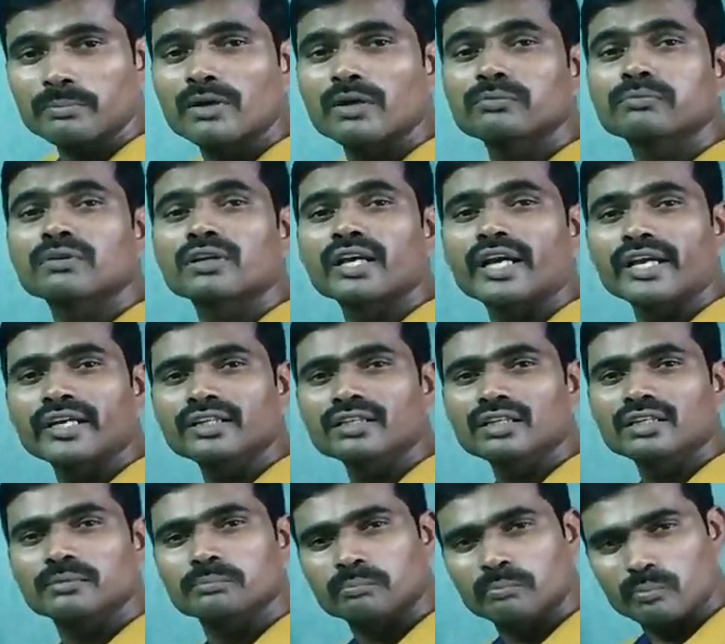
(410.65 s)
of line
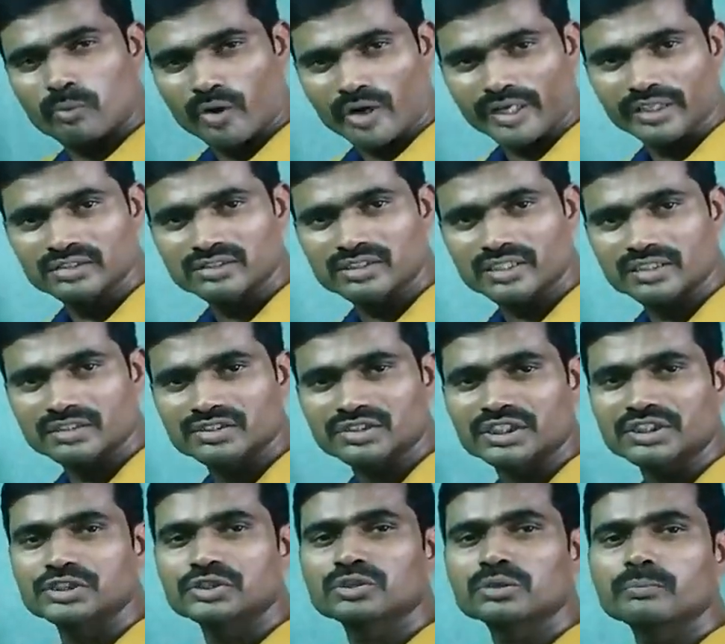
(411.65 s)
points are
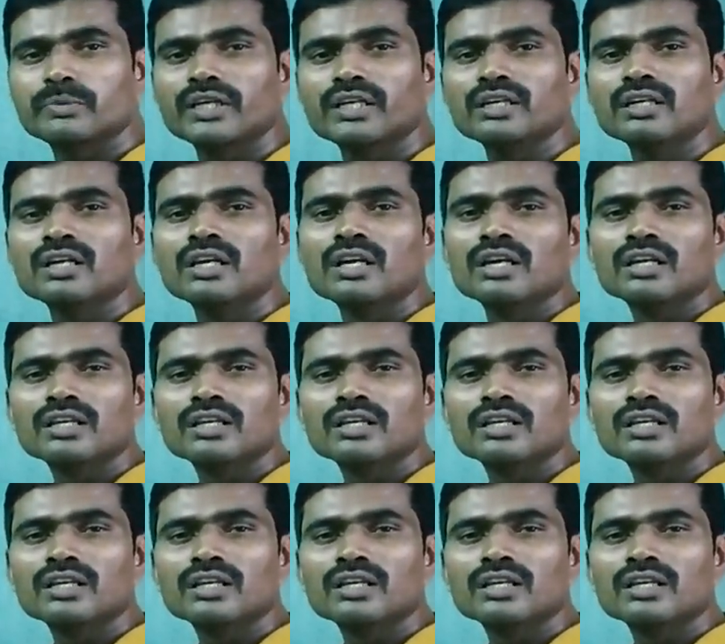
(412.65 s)
said to be